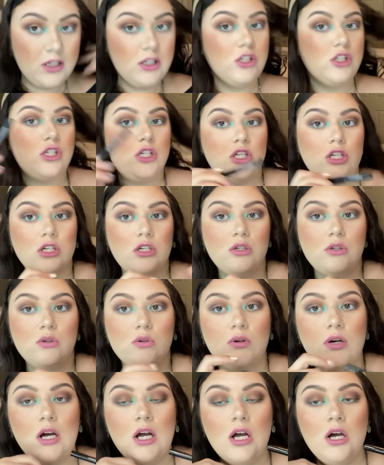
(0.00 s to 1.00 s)
to
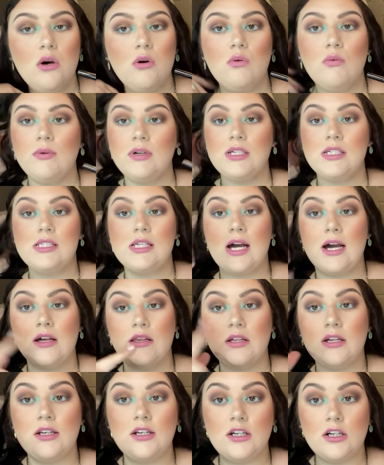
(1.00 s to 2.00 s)
do winged
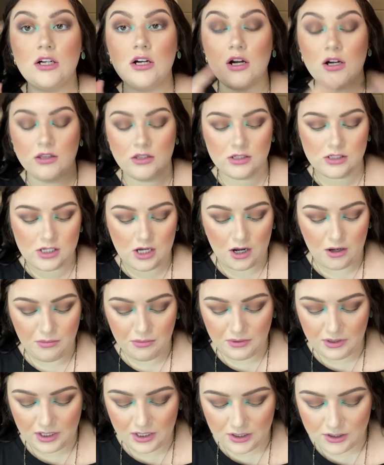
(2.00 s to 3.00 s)
eyeliner on the
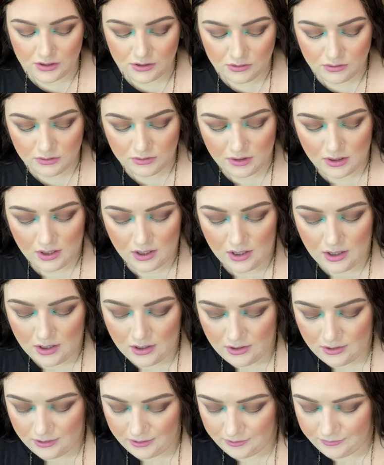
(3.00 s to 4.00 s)
top here.
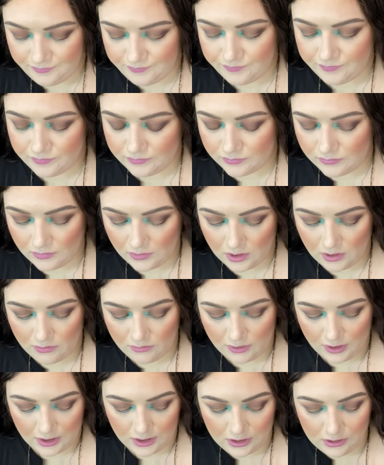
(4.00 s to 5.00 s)

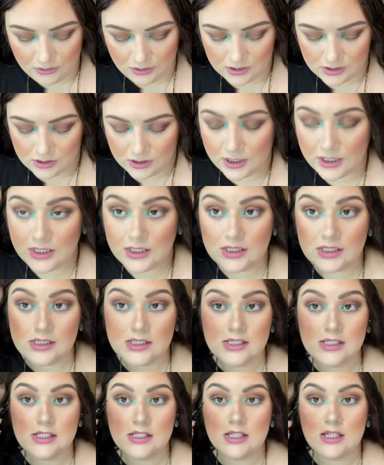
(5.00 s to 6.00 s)
I can do this right.
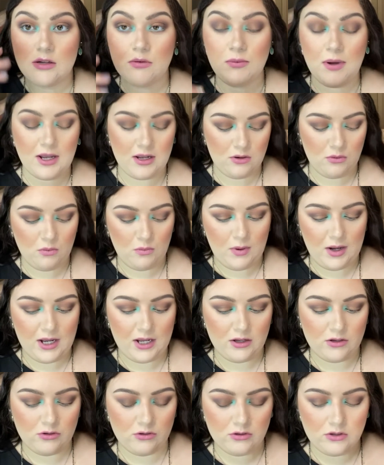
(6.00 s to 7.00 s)
This is the Wet n
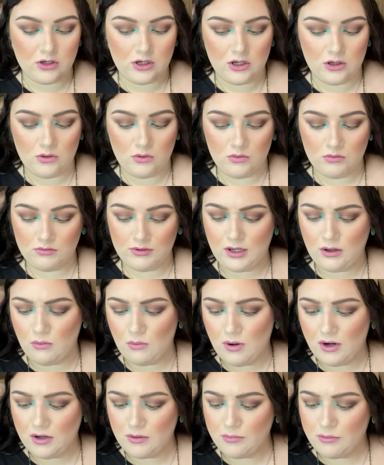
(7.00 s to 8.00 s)
Wild, like
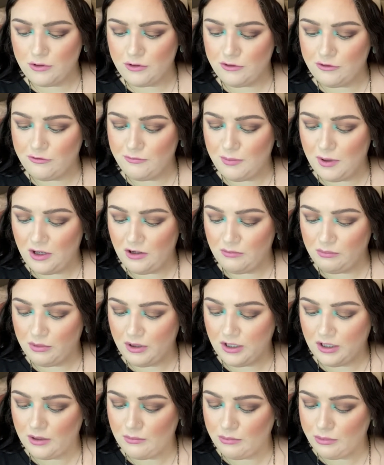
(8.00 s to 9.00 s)
waterproof,
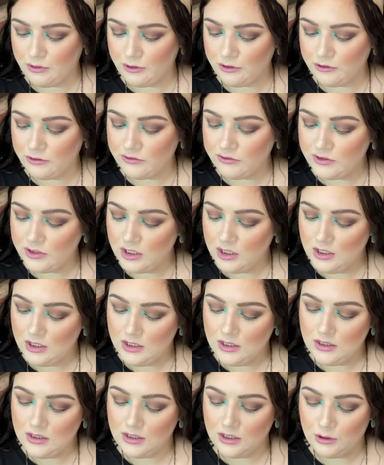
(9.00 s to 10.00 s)
breakup proof
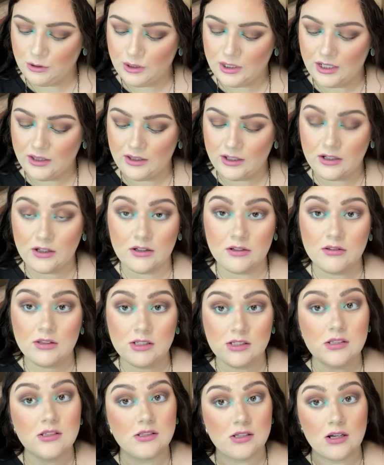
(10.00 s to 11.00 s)
liquid eyeliner.
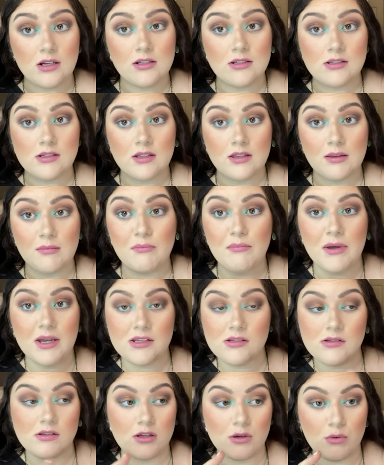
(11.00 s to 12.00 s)
This is honestly the
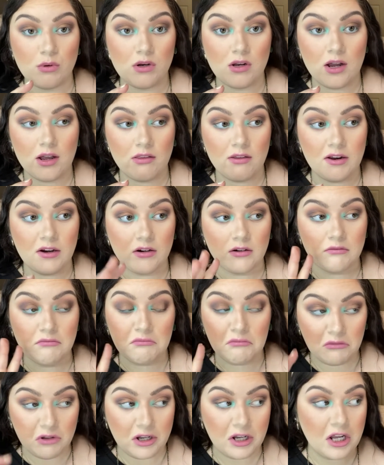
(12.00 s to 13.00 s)
best liquid eyeliner
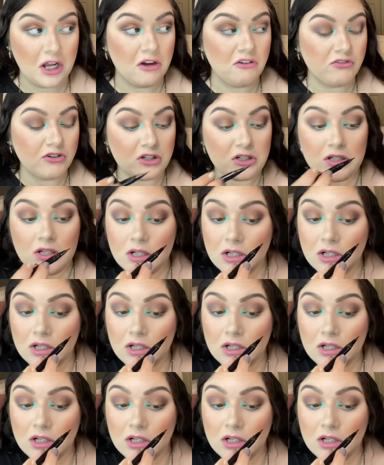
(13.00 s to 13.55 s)
like ever.